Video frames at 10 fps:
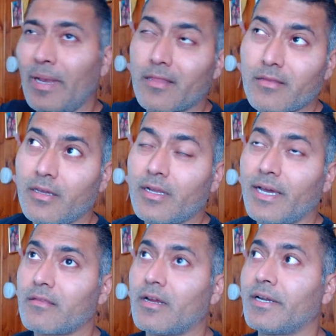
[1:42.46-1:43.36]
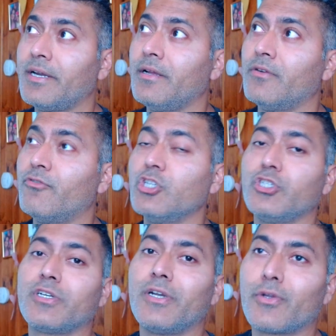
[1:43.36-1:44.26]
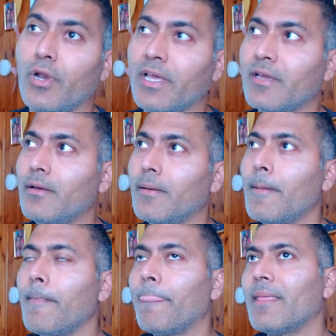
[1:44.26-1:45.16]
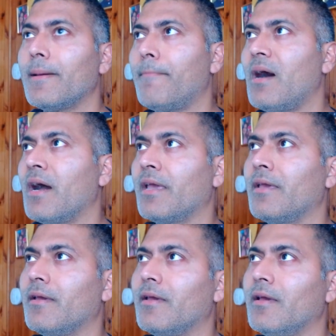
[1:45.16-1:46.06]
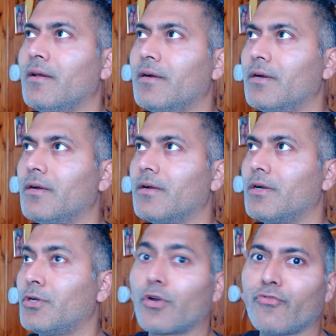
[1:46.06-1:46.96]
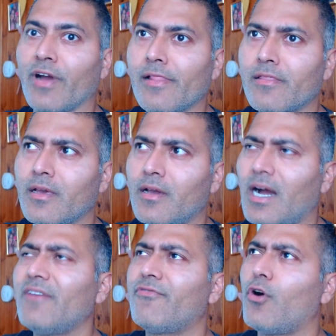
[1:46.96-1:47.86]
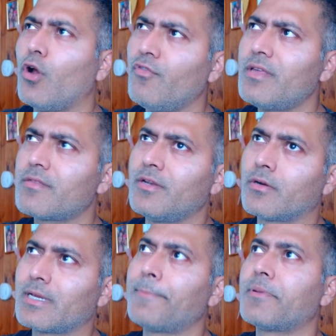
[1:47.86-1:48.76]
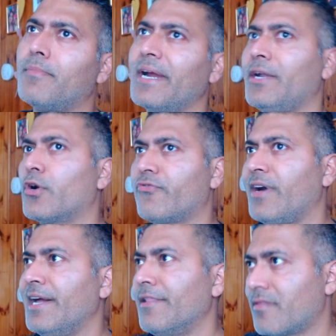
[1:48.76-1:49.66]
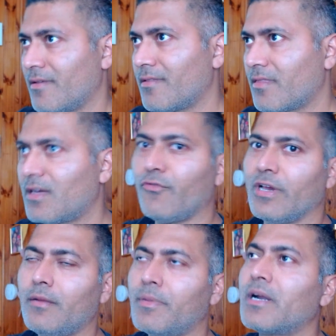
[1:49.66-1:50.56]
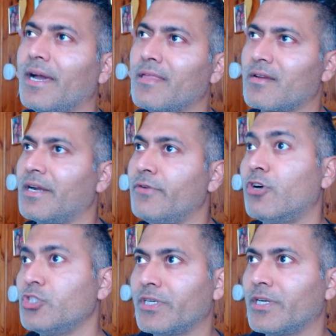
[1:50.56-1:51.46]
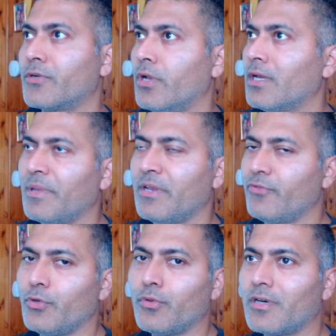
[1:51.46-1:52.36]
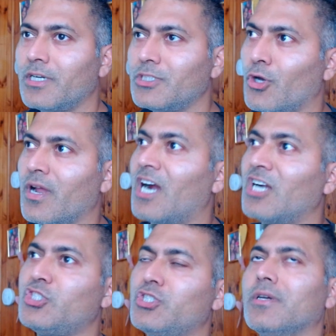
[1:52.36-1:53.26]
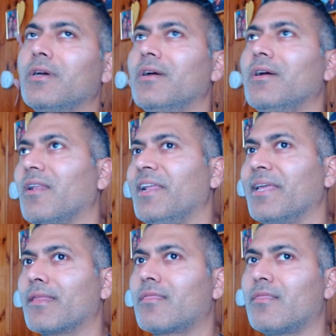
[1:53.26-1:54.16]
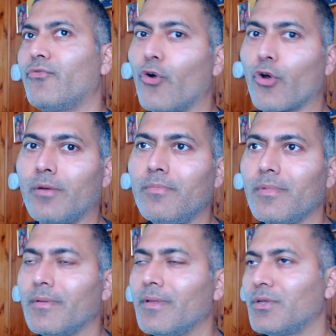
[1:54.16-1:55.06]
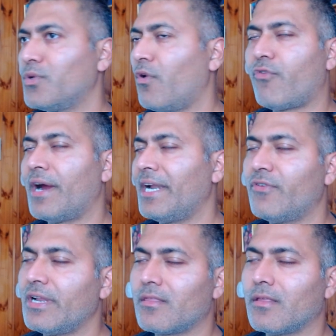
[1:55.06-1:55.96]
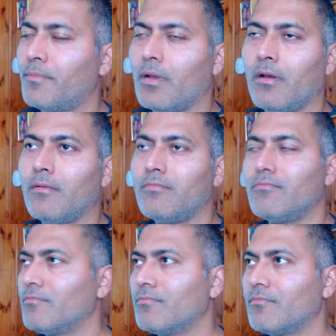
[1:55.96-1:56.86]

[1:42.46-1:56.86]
or maybe last year, I started version controlling my dot files. I have always, kept my dot files somewhere, but I started version controlling. I mean, if you search on Arch Linux forum, you will find a very simple,